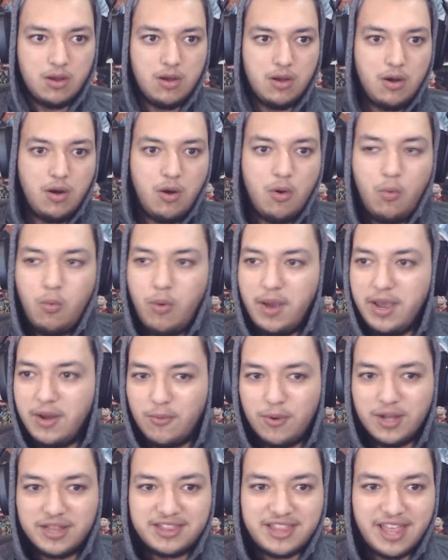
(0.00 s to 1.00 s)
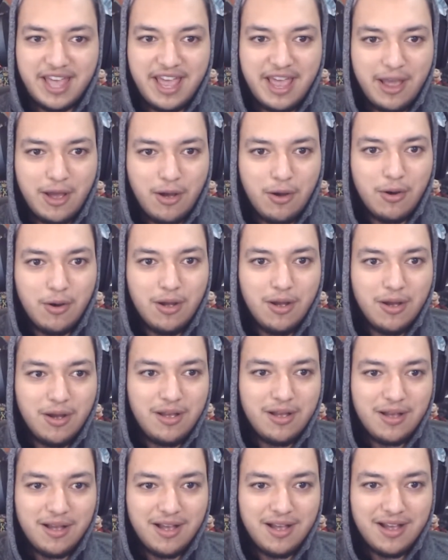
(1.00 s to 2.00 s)
Oh wait, what the
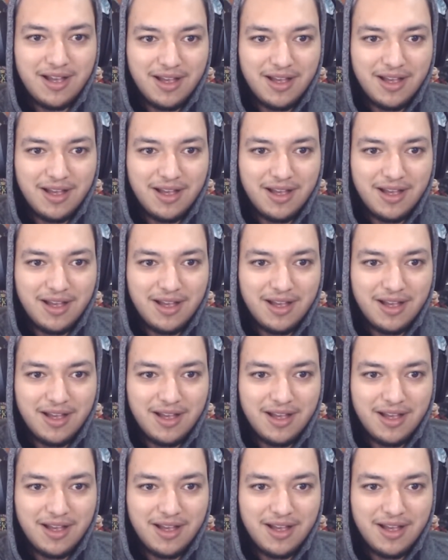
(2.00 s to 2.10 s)
hell?